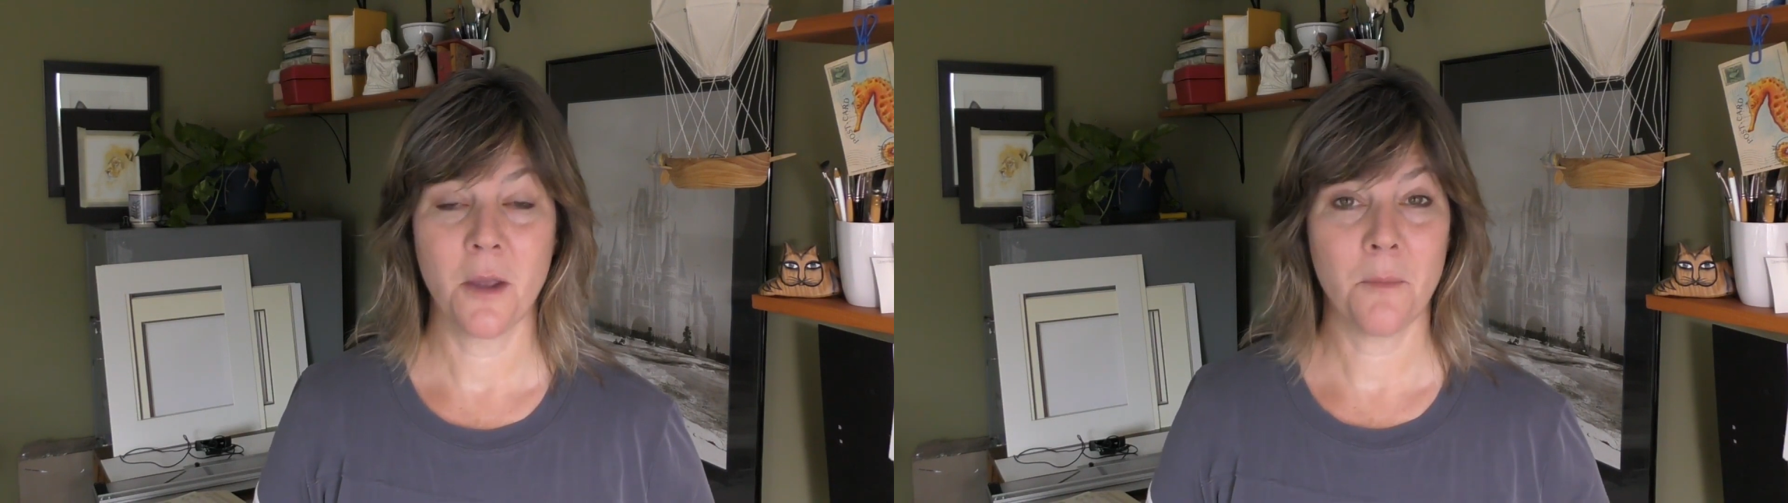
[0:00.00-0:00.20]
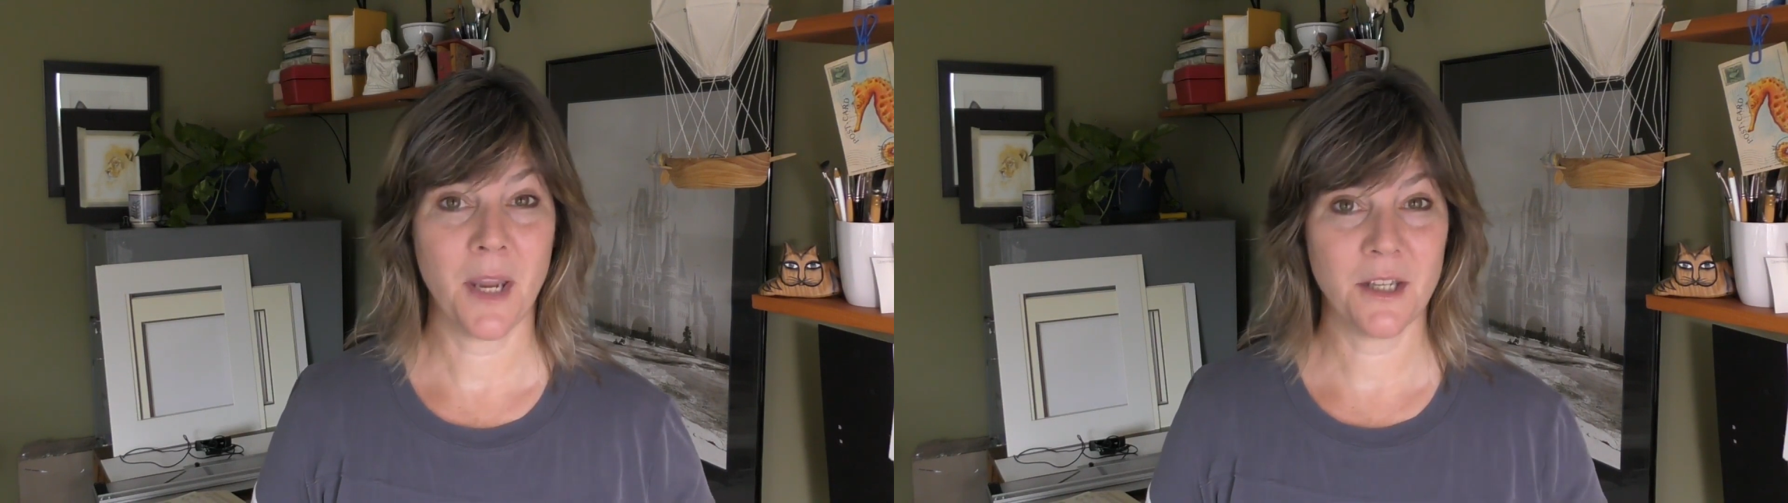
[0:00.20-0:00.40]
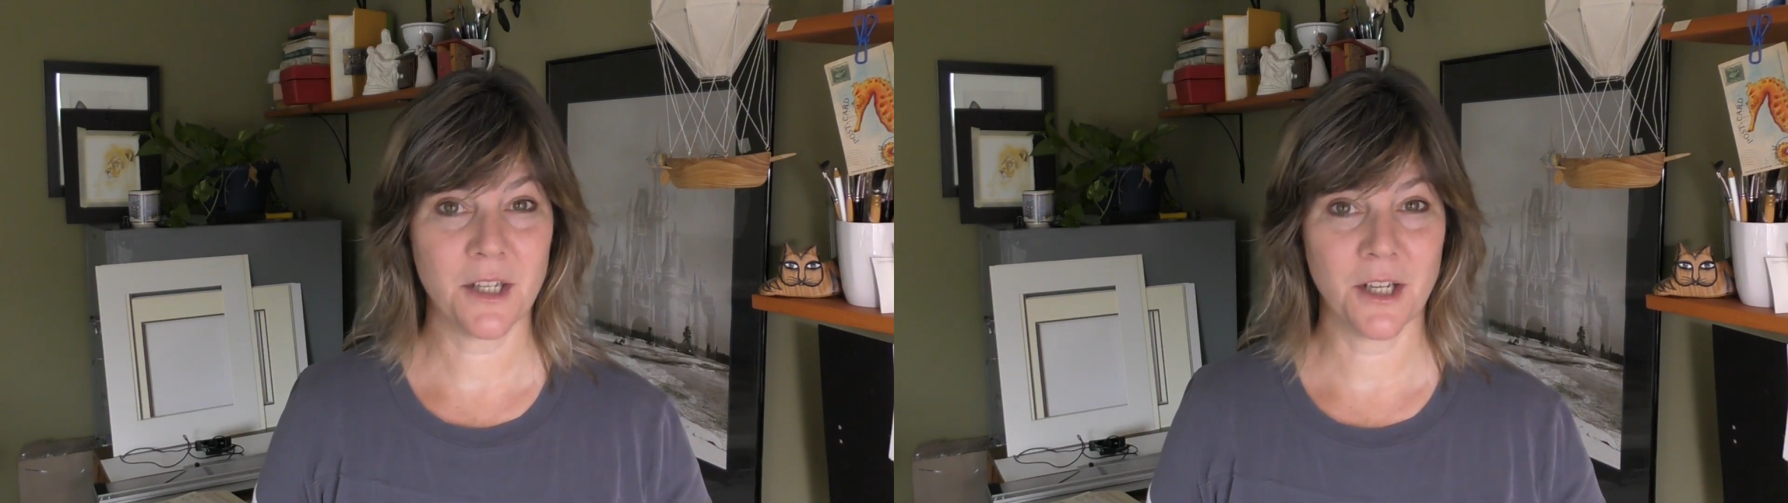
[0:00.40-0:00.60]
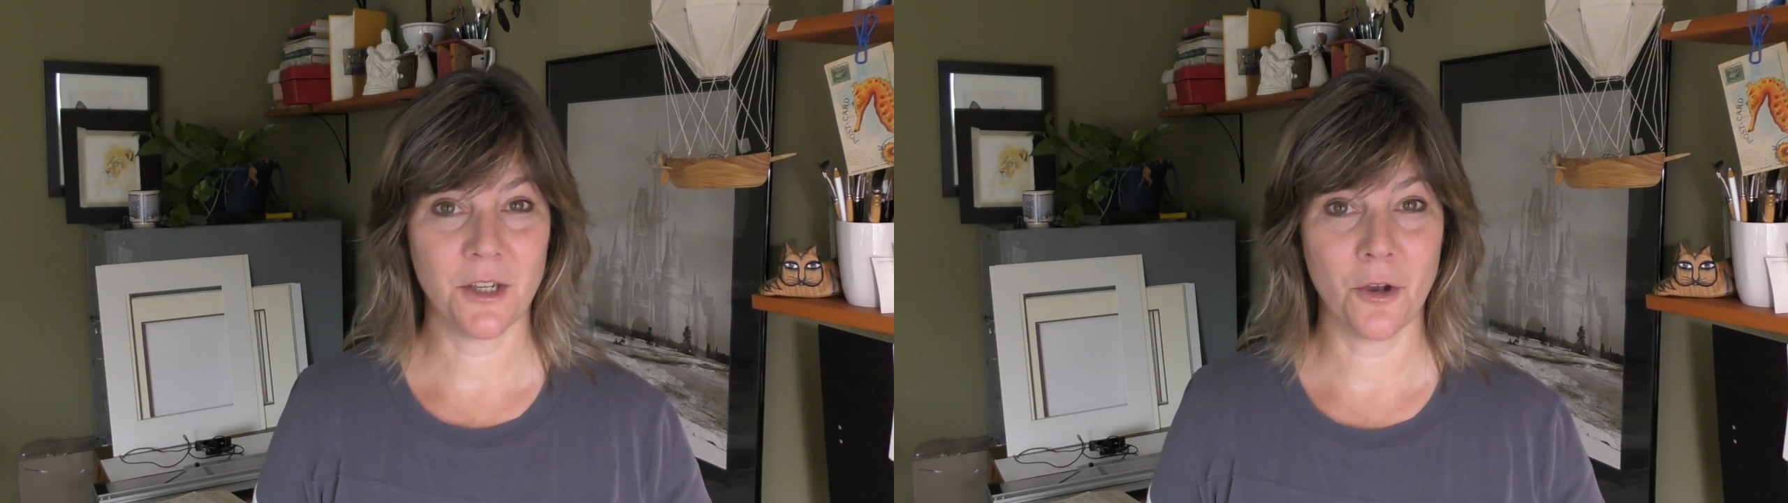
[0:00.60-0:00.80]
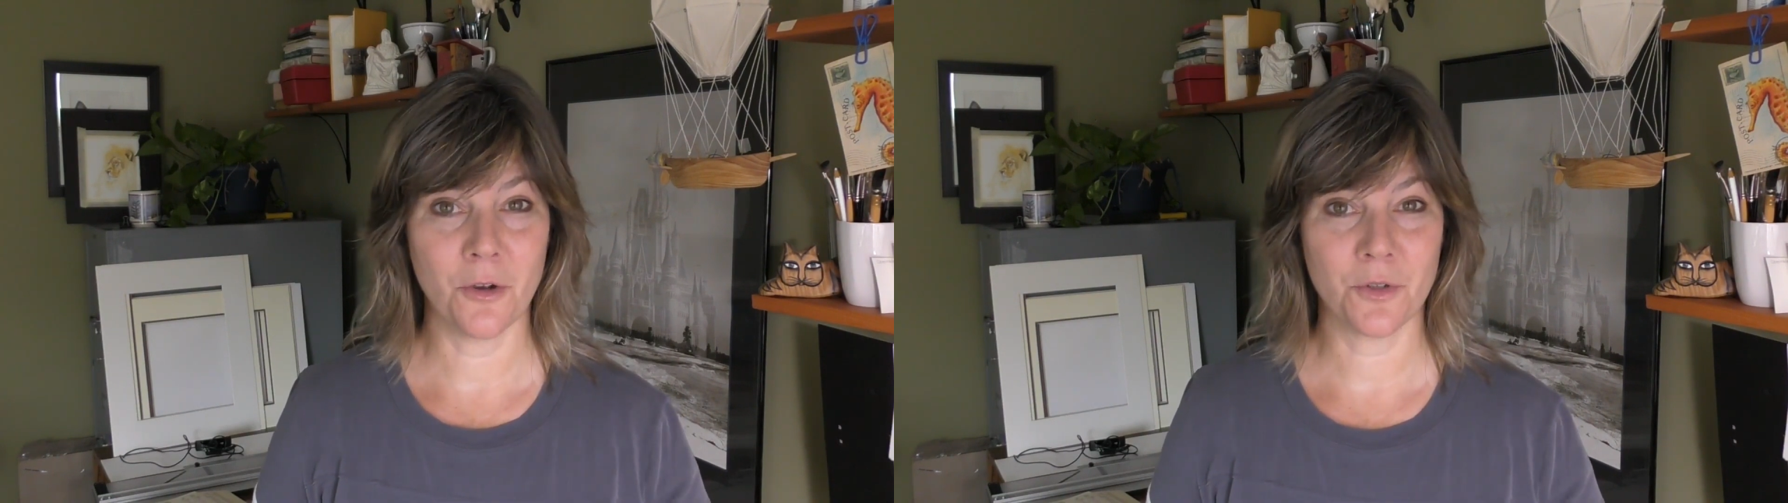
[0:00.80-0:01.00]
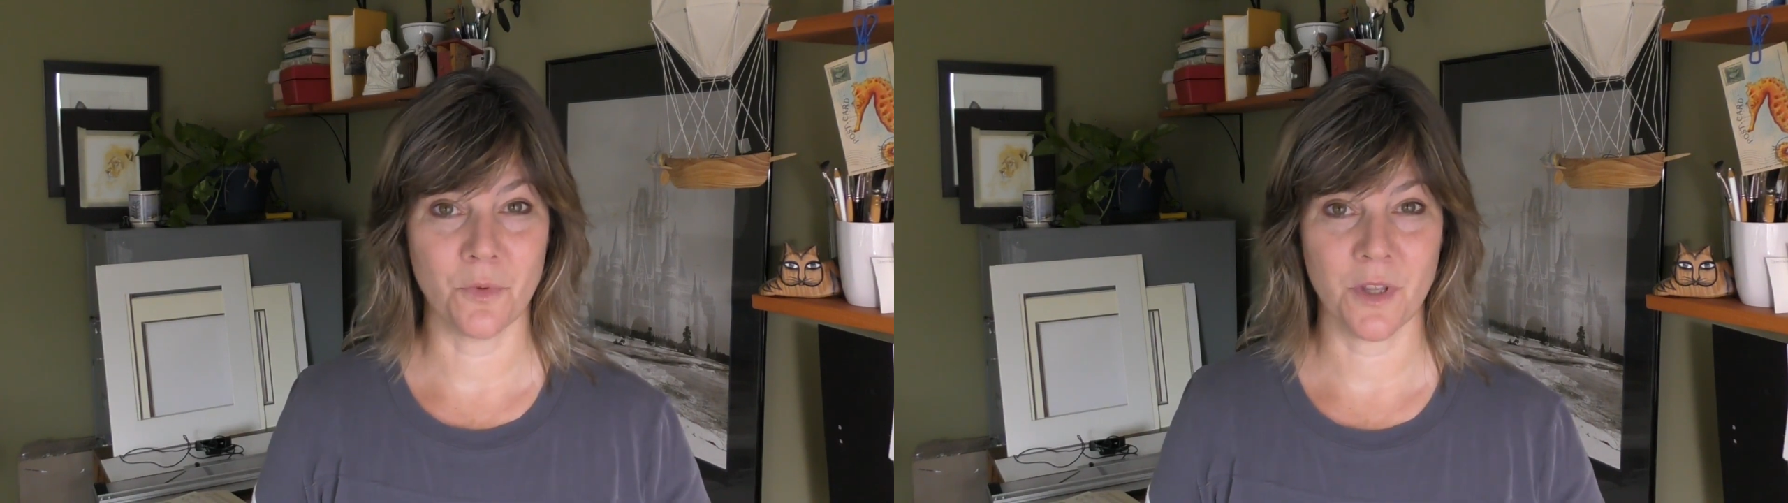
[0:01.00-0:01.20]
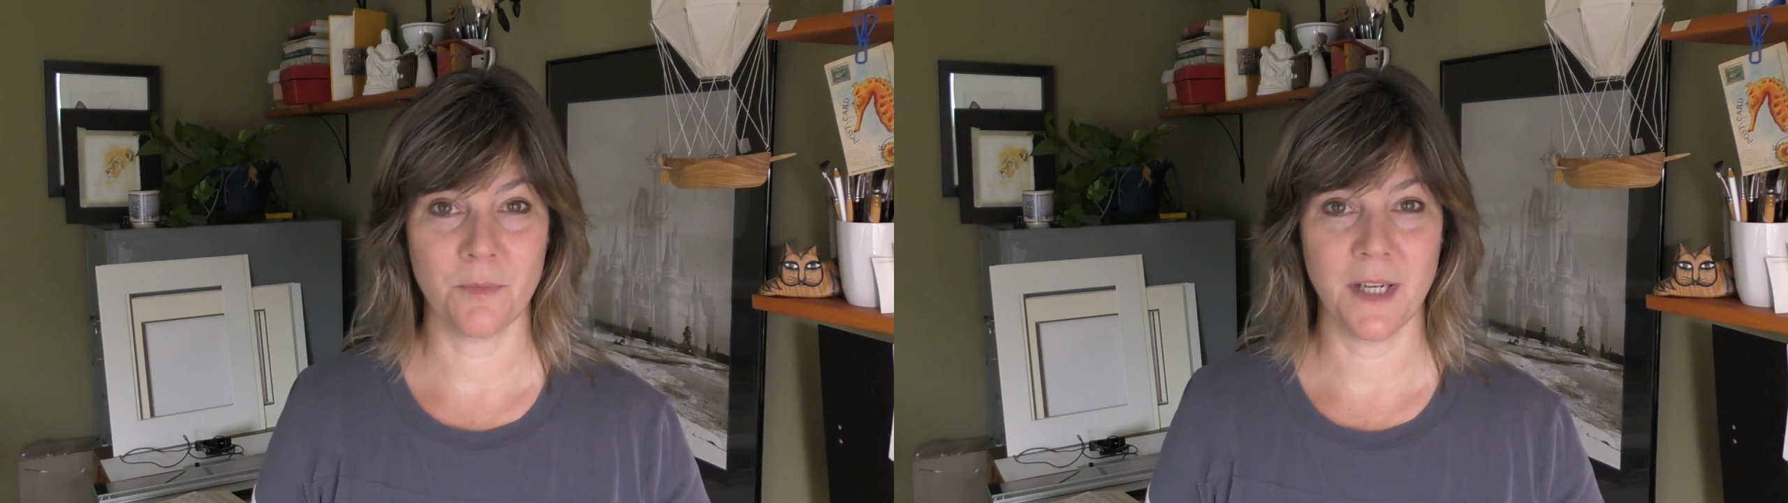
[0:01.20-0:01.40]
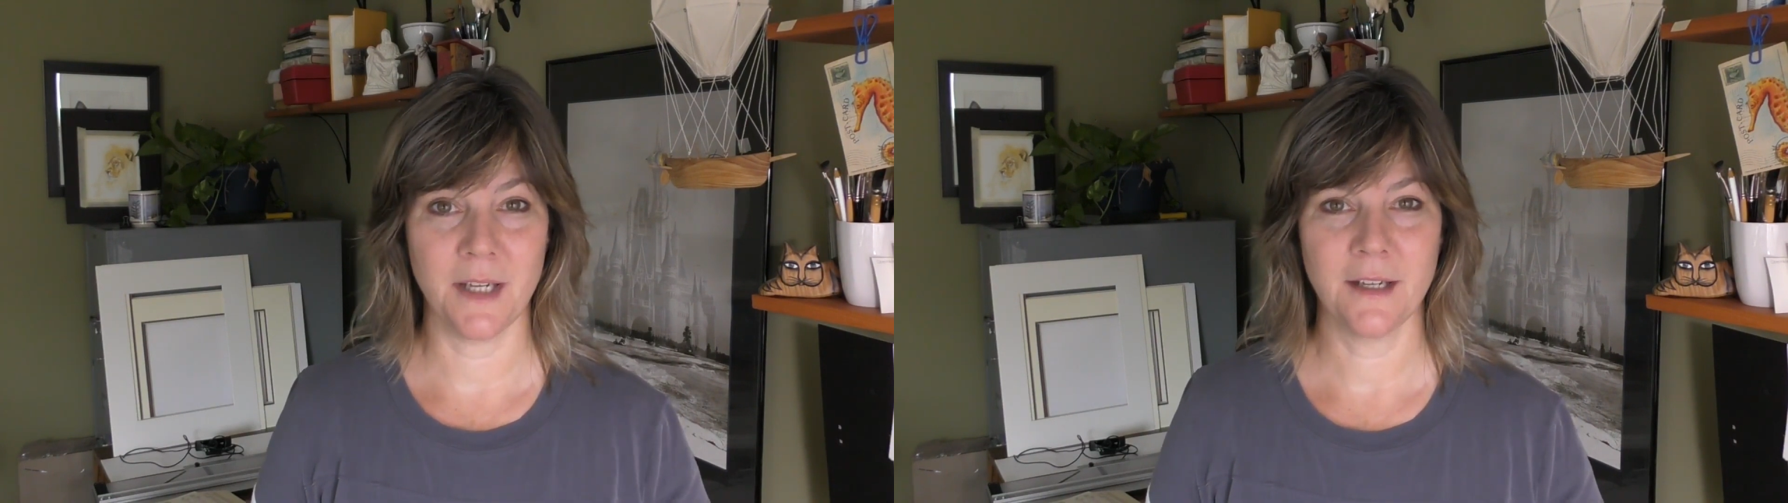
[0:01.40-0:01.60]
painting a nose with
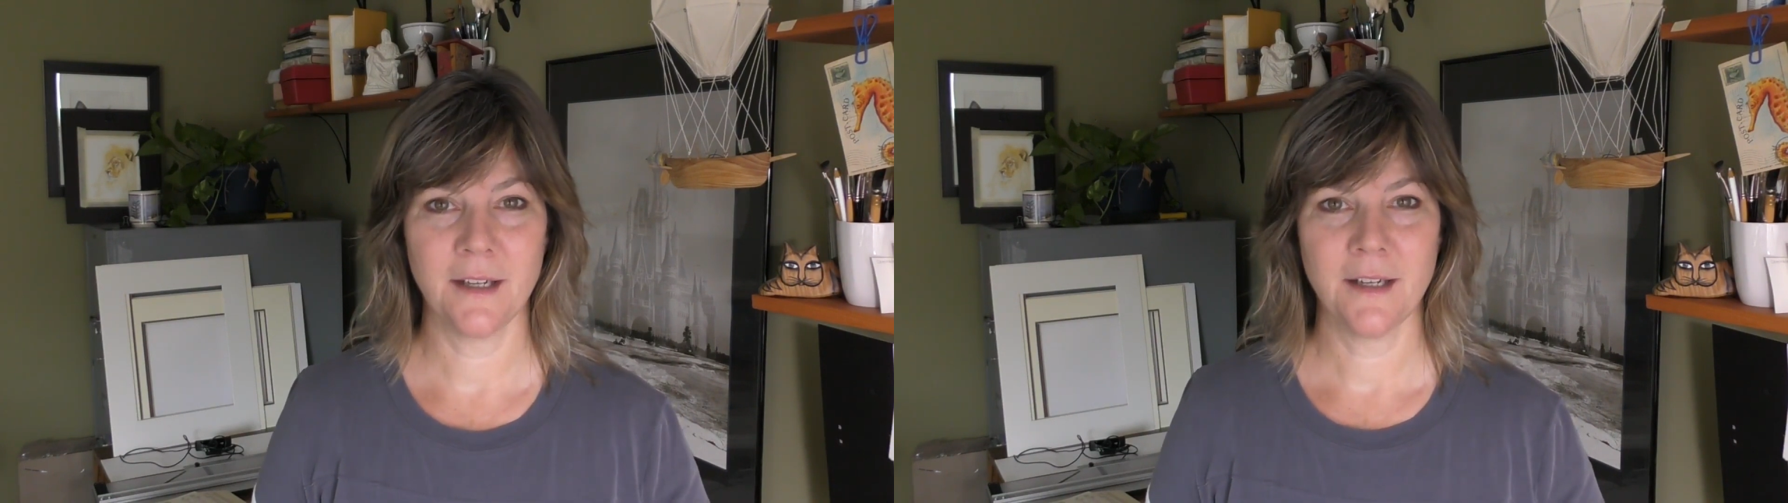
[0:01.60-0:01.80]
me,